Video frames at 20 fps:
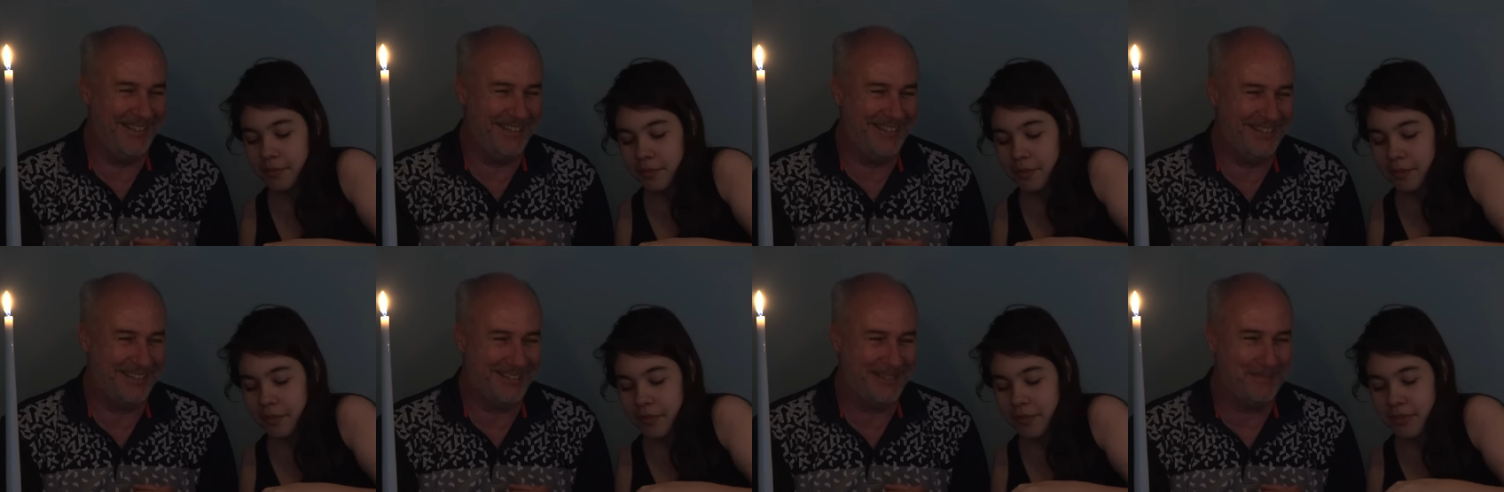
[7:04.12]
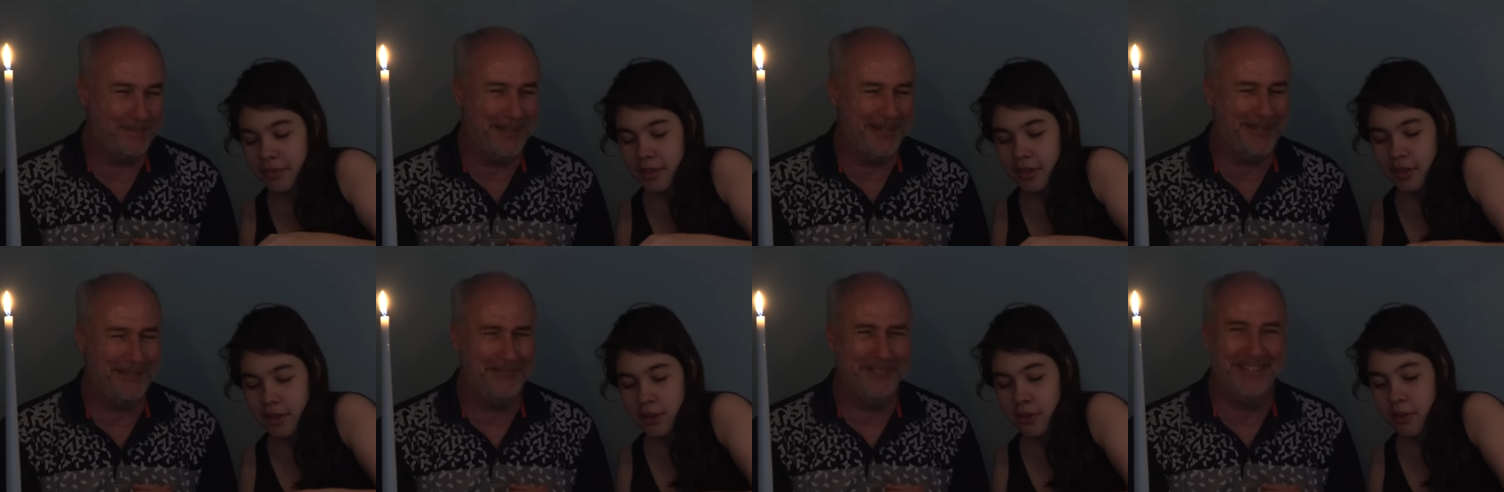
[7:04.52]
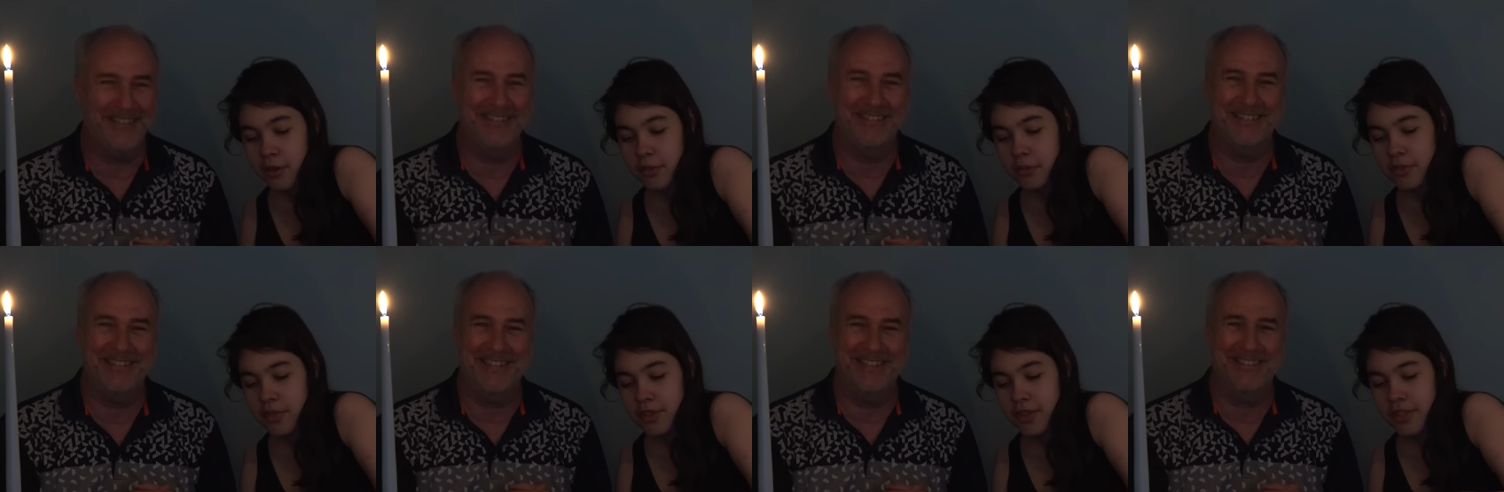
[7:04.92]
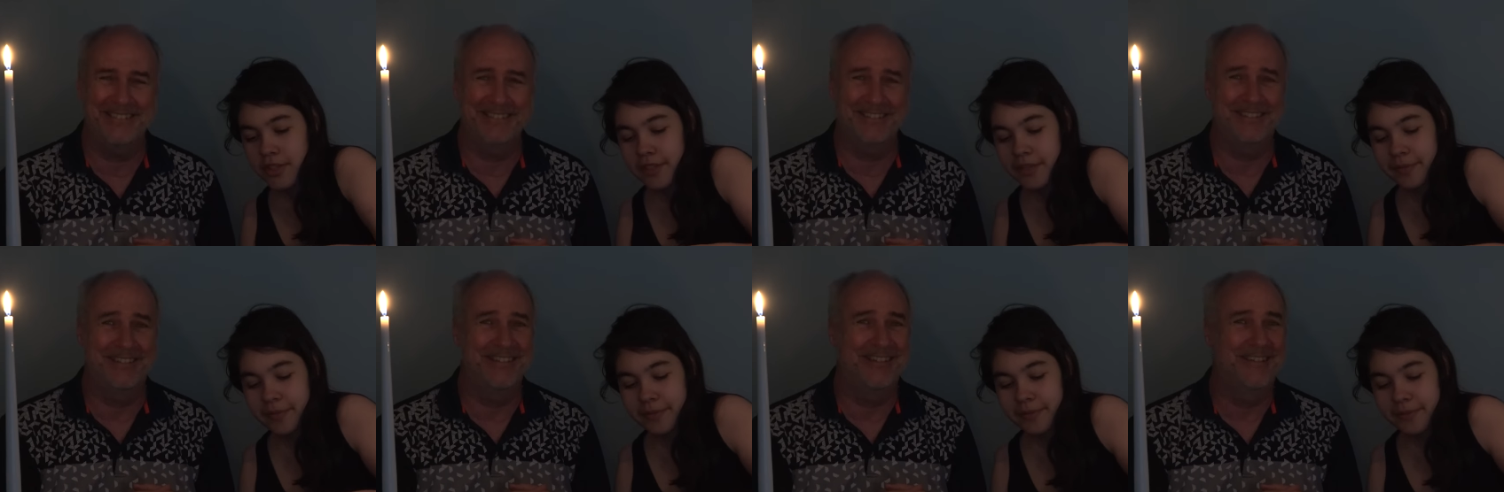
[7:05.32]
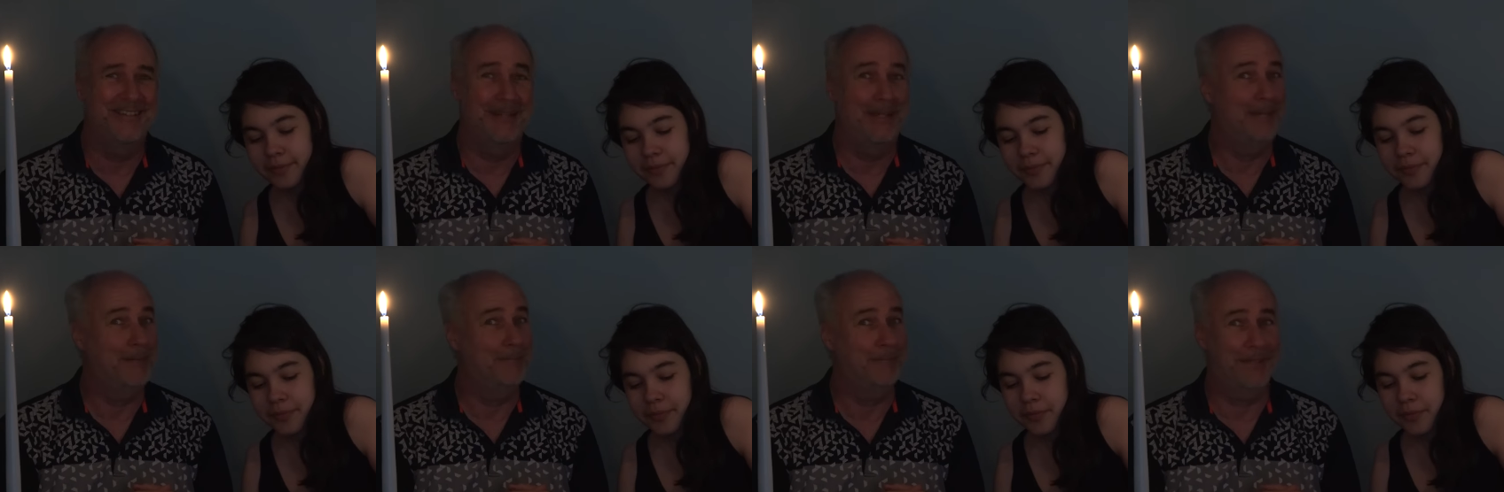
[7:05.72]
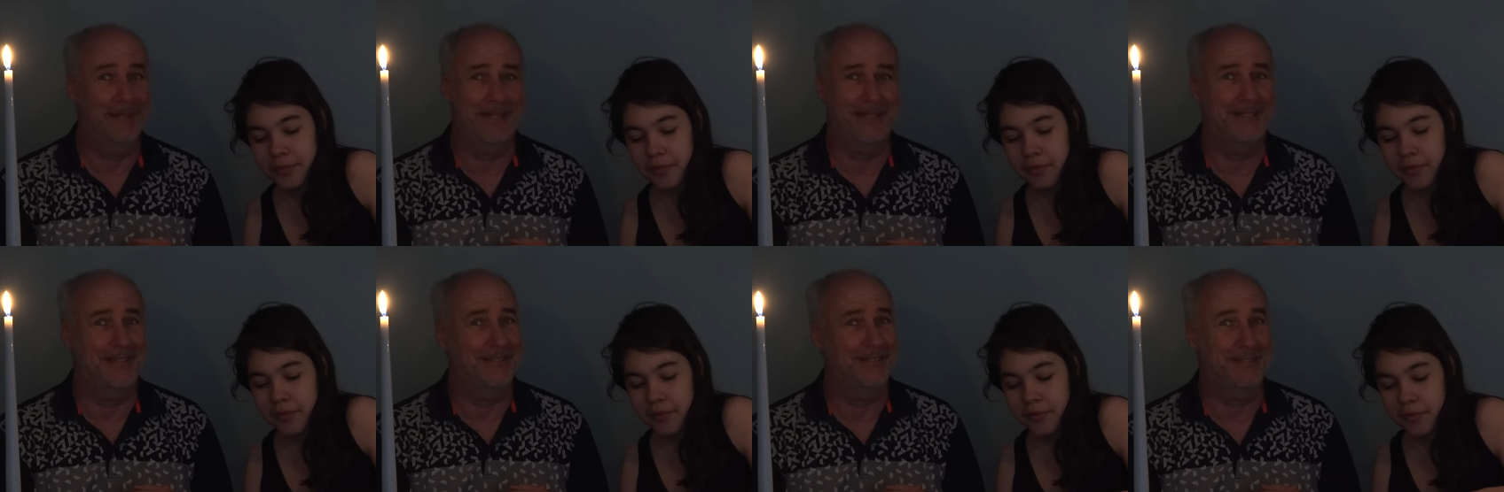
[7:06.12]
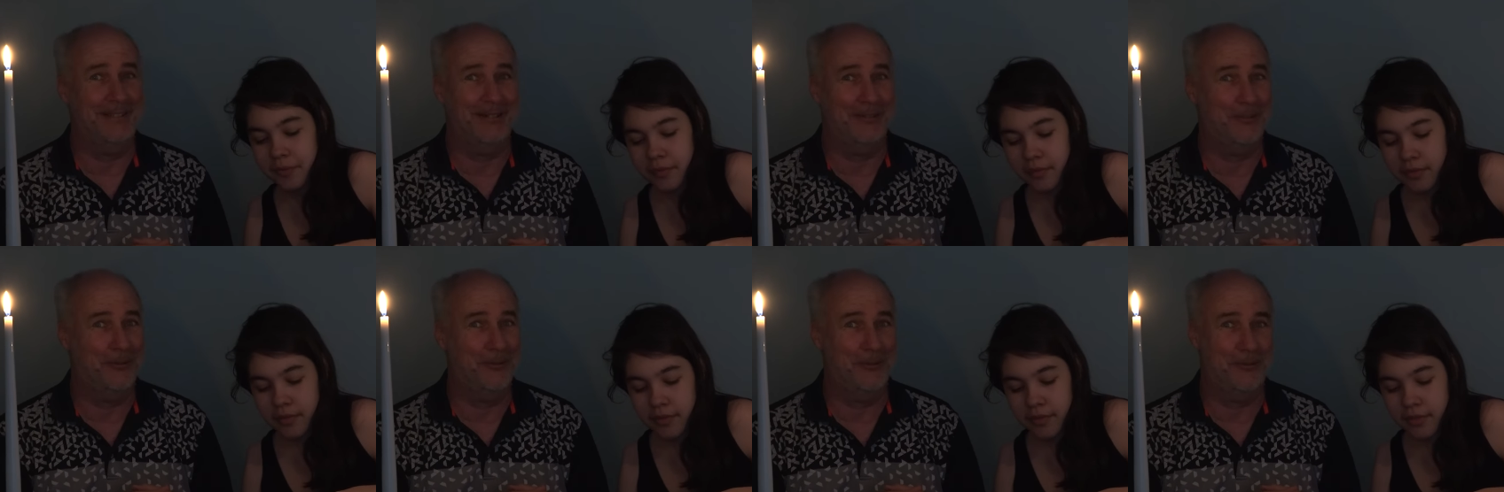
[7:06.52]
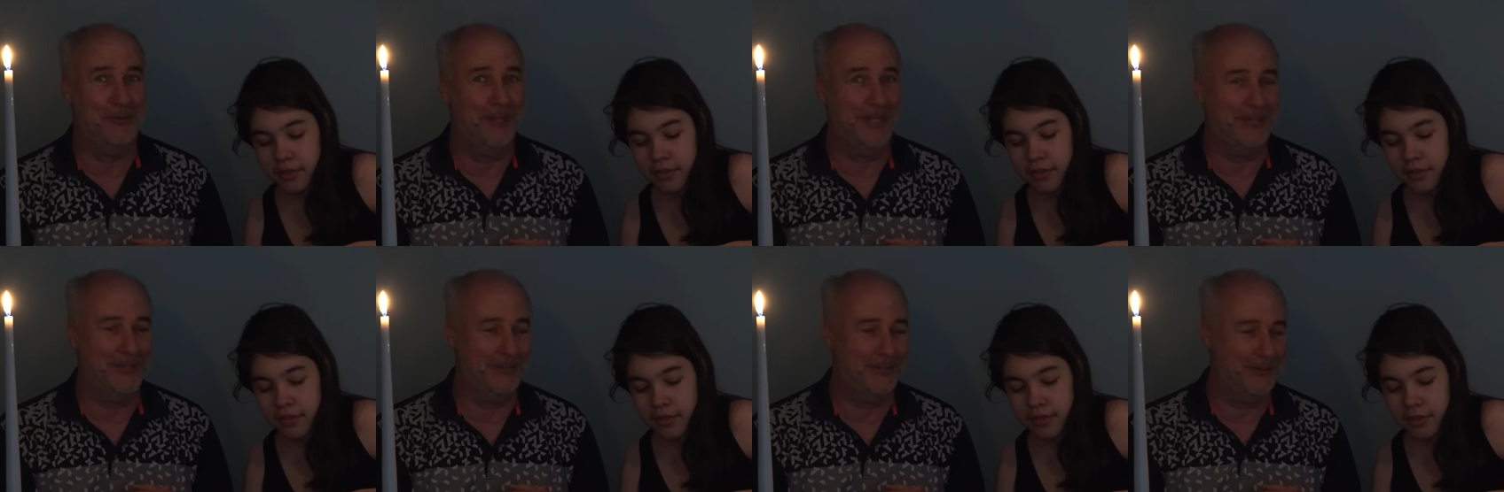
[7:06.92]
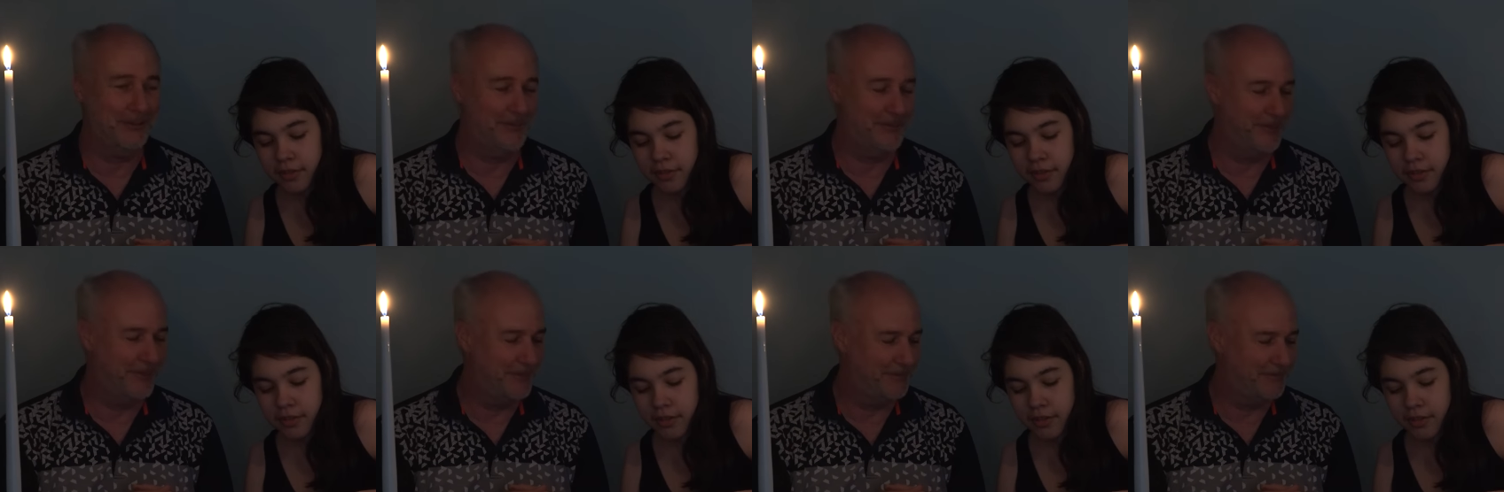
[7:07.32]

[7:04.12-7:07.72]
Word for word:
Speaker 1: the smell of OMG. incense? I'm thinking it's not going away soon.